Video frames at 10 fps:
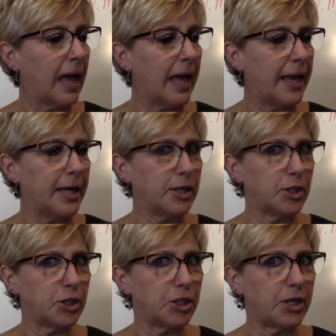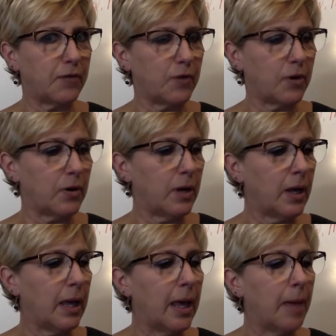Anne shivered.
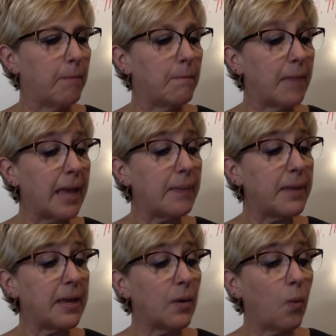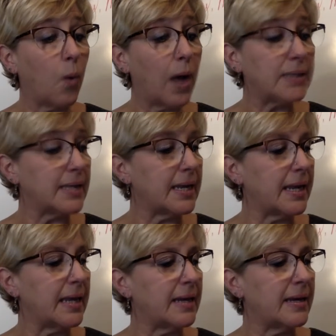Maybe it was an
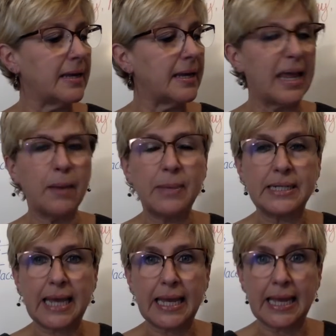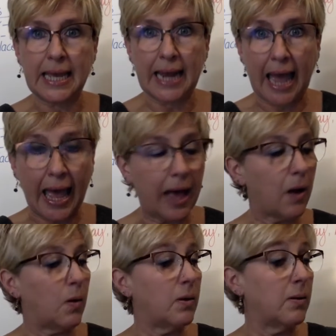Indian imitating an
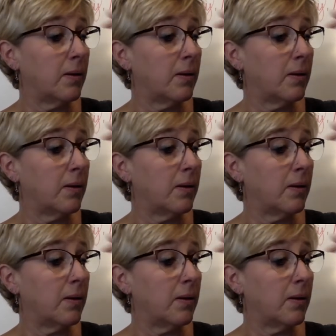owl.